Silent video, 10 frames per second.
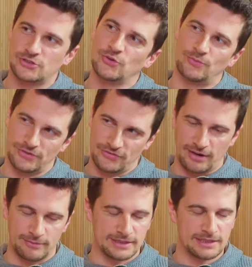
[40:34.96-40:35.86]
assume what's
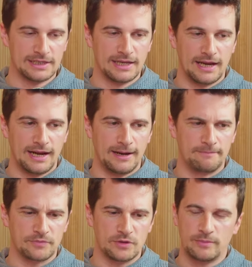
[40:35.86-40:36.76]
coming.
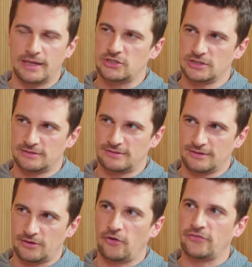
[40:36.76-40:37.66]
Um, you mentioned
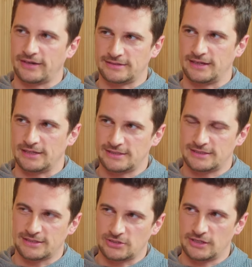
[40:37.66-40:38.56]
contacting us.
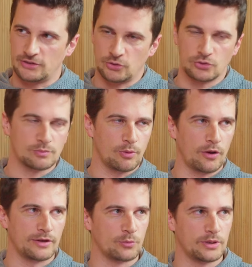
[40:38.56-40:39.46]
That's actually a good
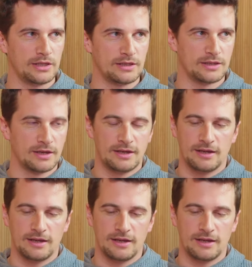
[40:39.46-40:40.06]
point. We